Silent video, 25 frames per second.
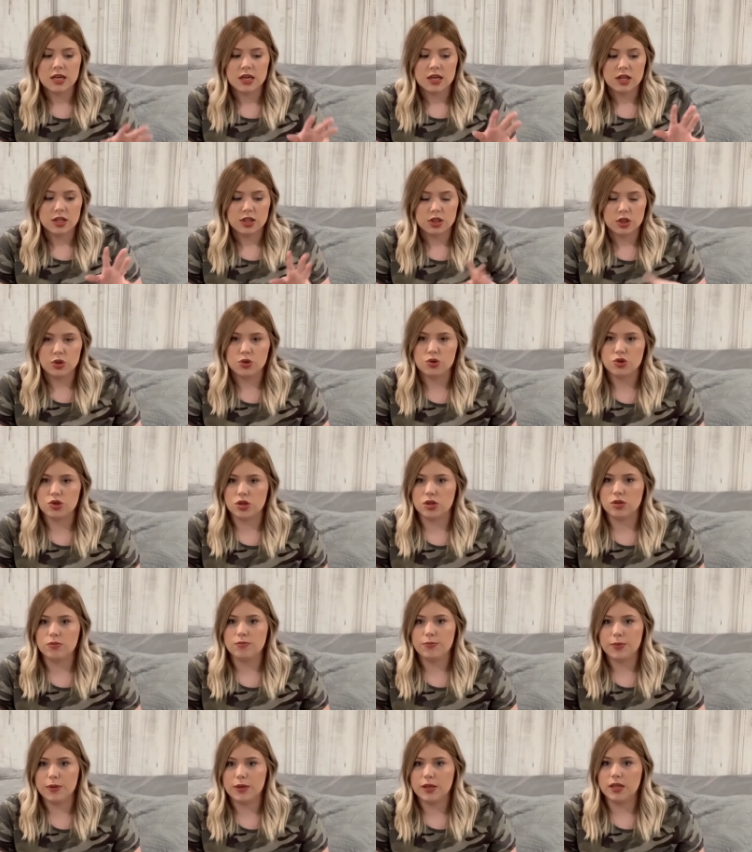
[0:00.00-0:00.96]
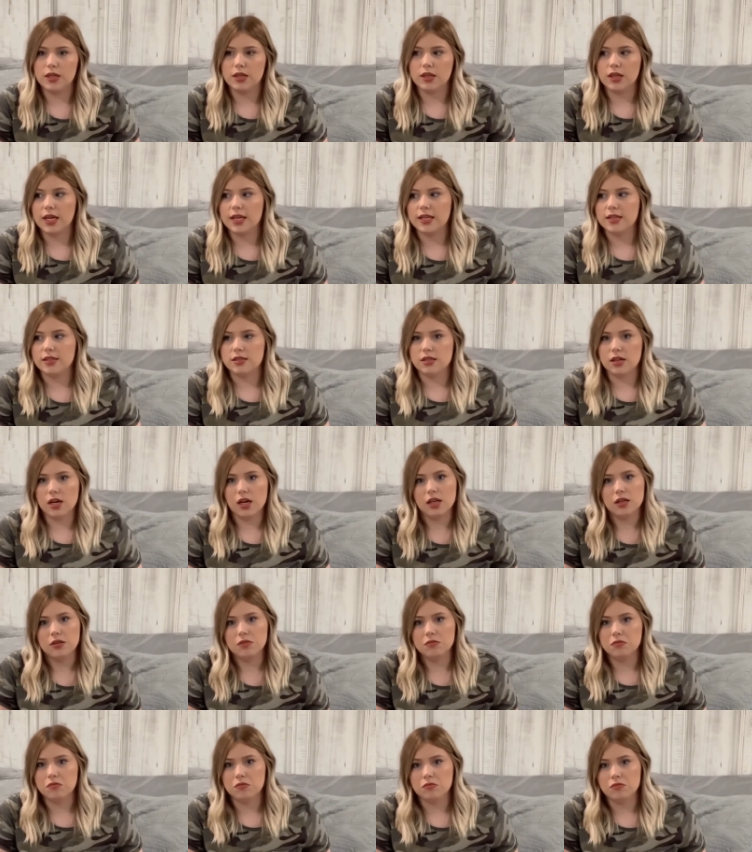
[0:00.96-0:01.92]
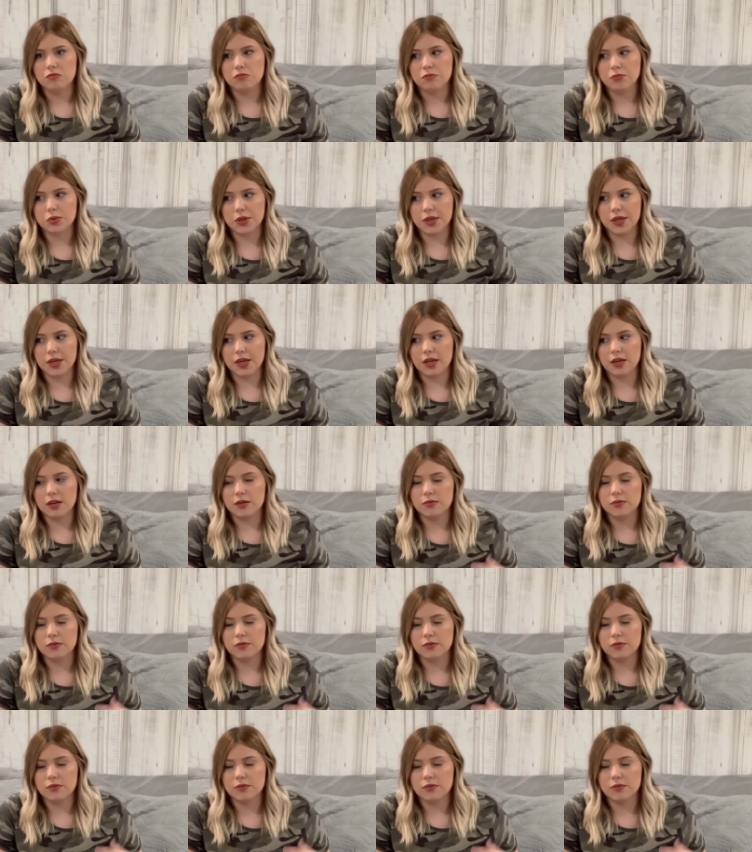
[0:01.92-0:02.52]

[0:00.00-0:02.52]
you should be like done bleeding.